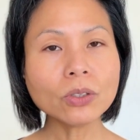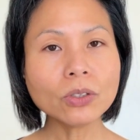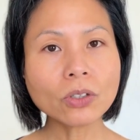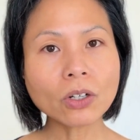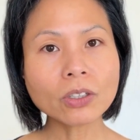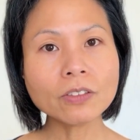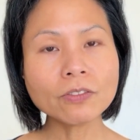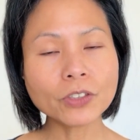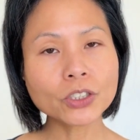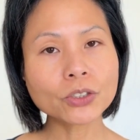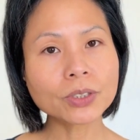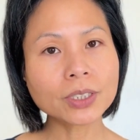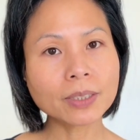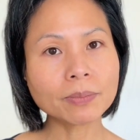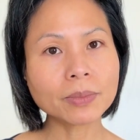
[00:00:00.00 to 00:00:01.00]
non-visual
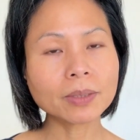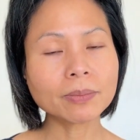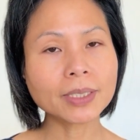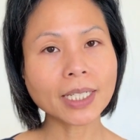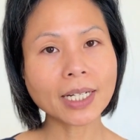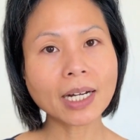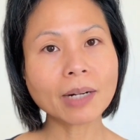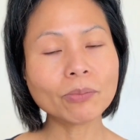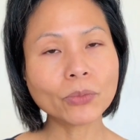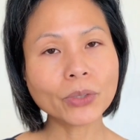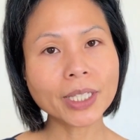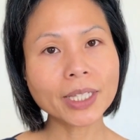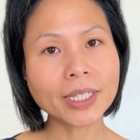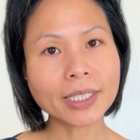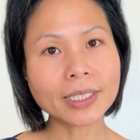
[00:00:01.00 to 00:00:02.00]
symptoms that come with
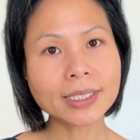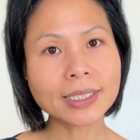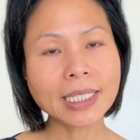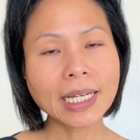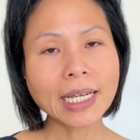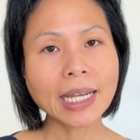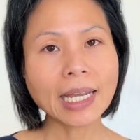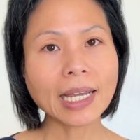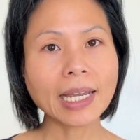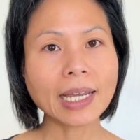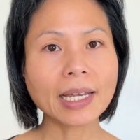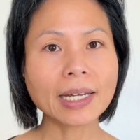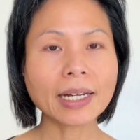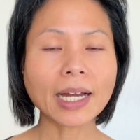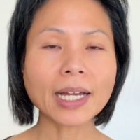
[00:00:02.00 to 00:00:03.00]
this,
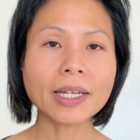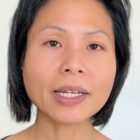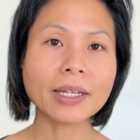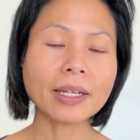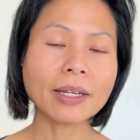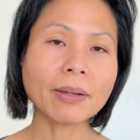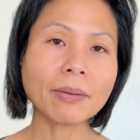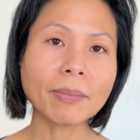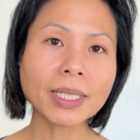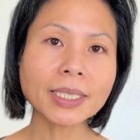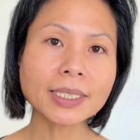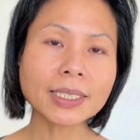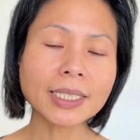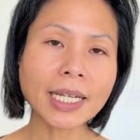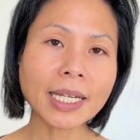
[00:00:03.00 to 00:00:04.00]
and I
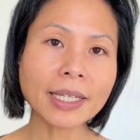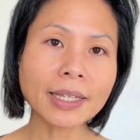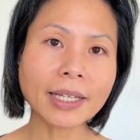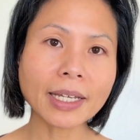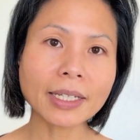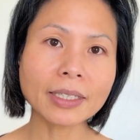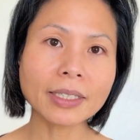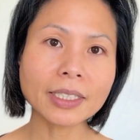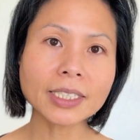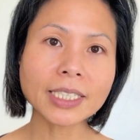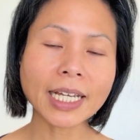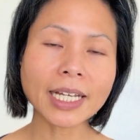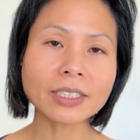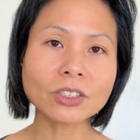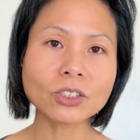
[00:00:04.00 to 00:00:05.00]
must say that this
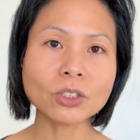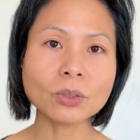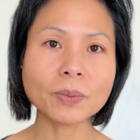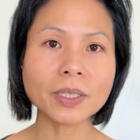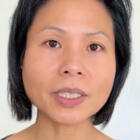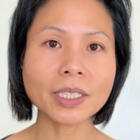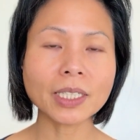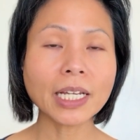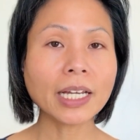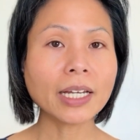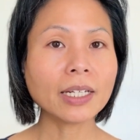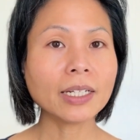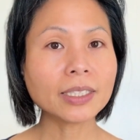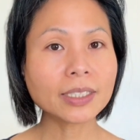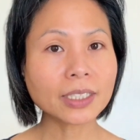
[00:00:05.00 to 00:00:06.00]
has to be
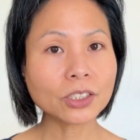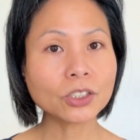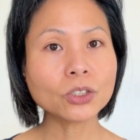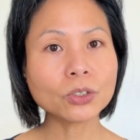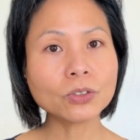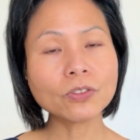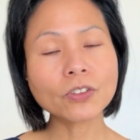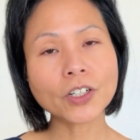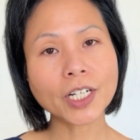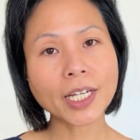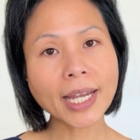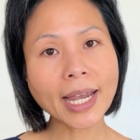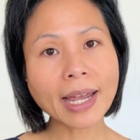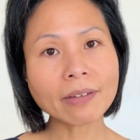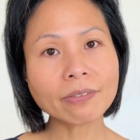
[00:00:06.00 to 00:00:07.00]
listened to very
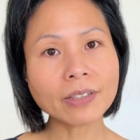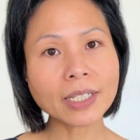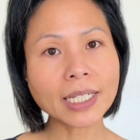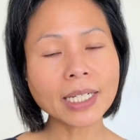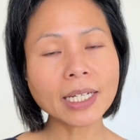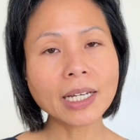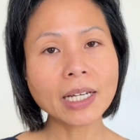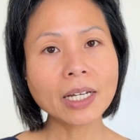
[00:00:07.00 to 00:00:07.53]
carefully.